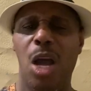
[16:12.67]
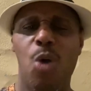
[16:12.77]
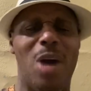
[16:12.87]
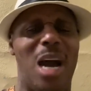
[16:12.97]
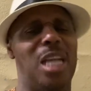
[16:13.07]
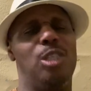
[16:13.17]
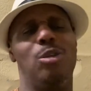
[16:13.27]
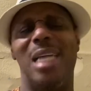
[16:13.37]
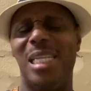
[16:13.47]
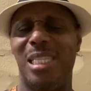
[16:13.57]
Why they do
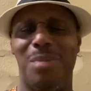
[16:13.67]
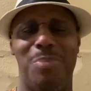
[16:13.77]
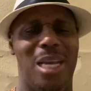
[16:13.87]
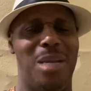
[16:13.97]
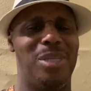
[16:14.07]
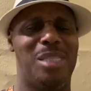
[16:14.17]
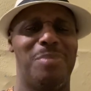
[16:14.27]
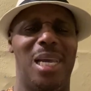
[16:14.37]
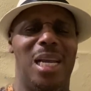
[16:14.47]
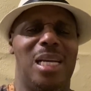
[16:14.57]
that to the babies,
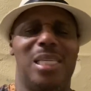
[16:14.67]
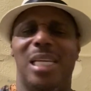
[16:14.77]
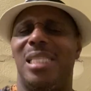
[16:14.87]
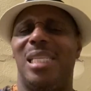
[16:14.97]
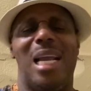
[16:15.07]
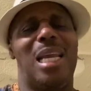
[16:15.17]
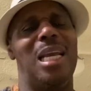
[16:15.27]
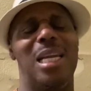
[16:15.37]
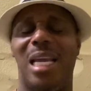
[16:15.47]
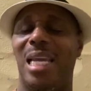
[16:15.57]
man? They're
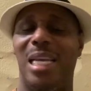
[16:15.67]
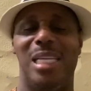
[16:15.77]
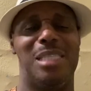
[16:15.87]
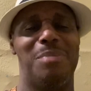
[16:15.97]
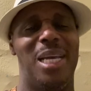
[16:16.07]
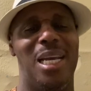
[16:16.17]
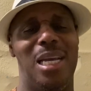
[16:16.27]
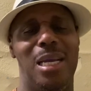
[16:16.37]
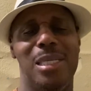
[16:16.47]
killing the kids, man.